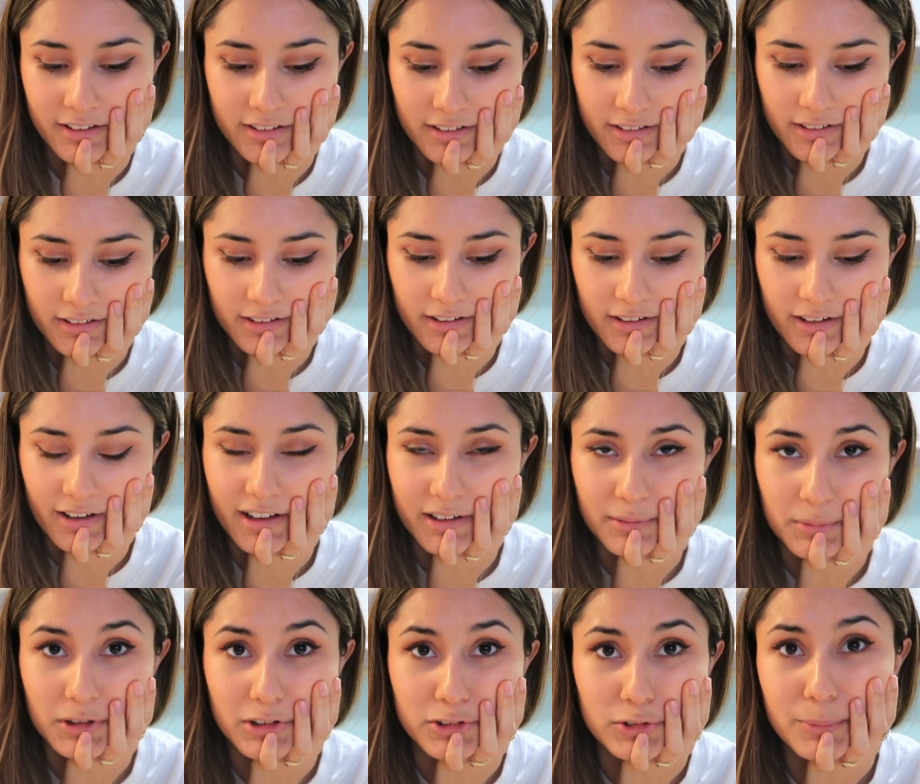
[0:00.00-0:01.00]

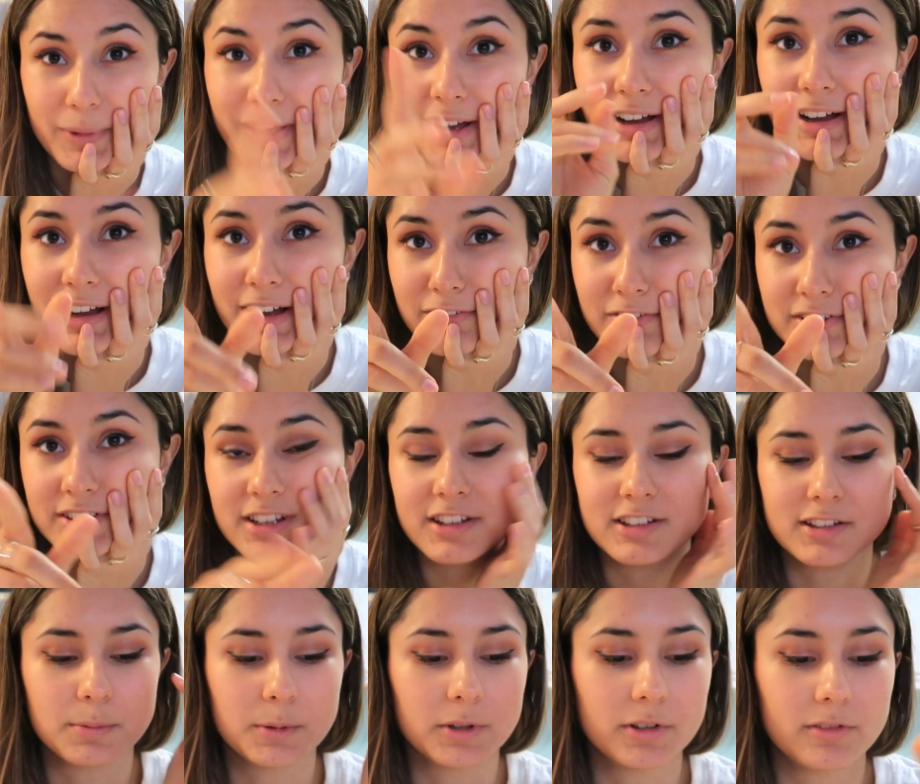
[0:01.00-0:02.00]
and I'm gonna do about half a
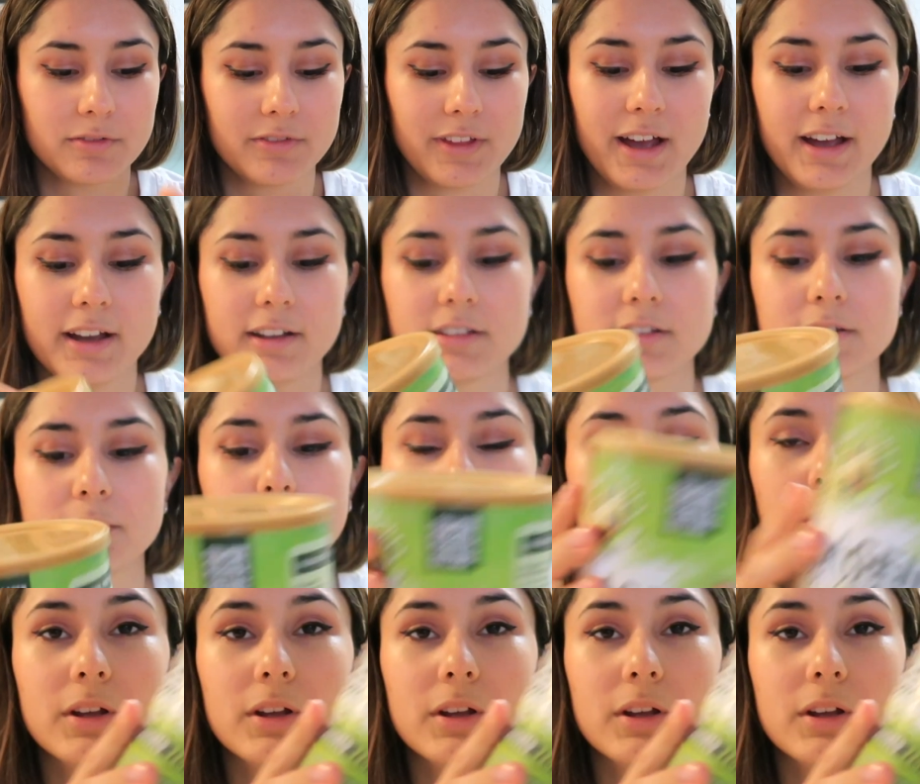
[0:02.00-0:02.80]
teaspoon of that